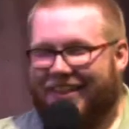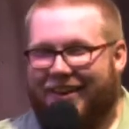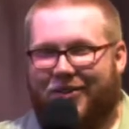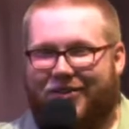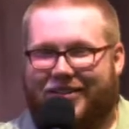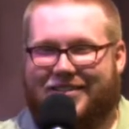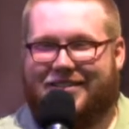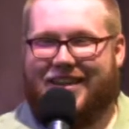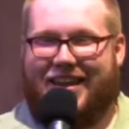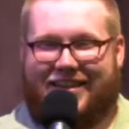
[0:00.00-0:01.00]
They're only
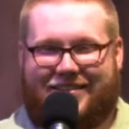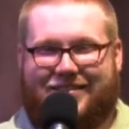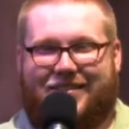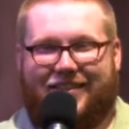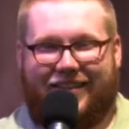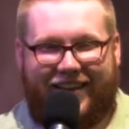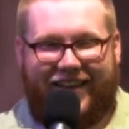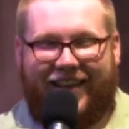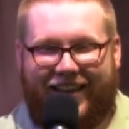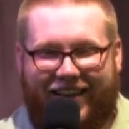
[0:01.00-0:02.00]
six,
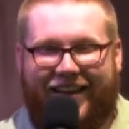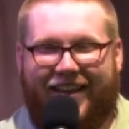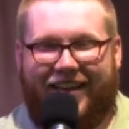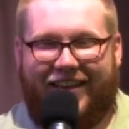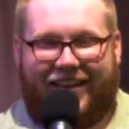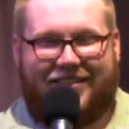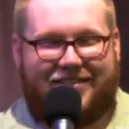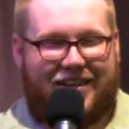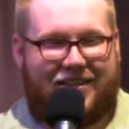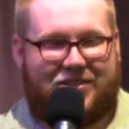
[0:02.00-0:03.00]
like
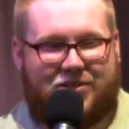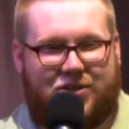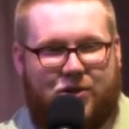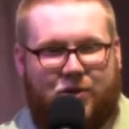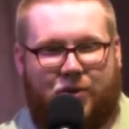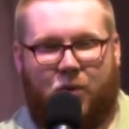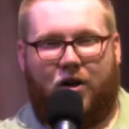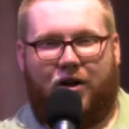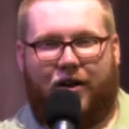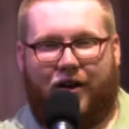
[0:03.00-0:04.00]
six, two,
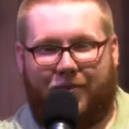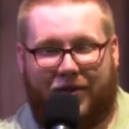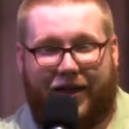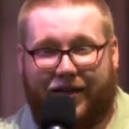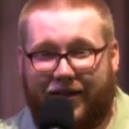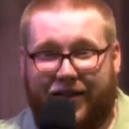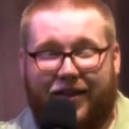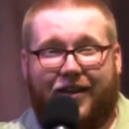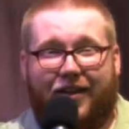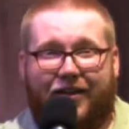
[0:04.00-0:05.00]
one. And I'm like,
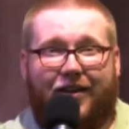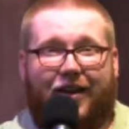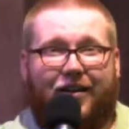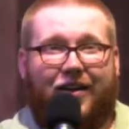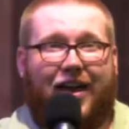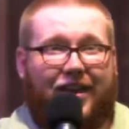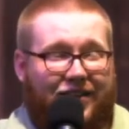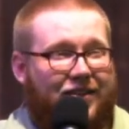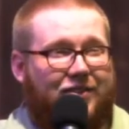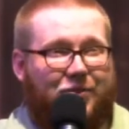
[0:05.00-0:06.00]
all
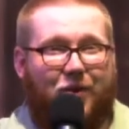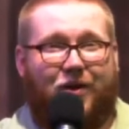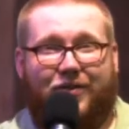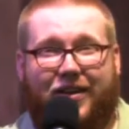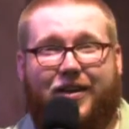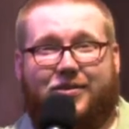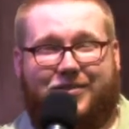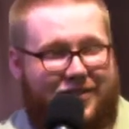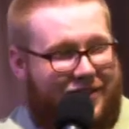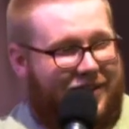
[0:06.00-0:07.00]
right, 12
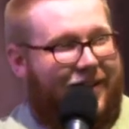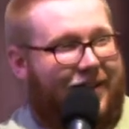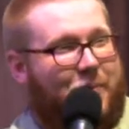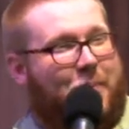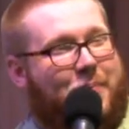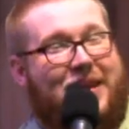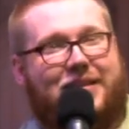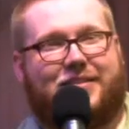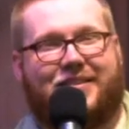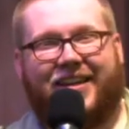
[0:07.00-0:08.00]
years.
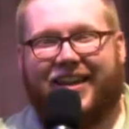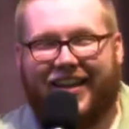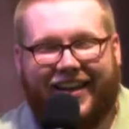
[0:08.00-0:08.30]
Peace.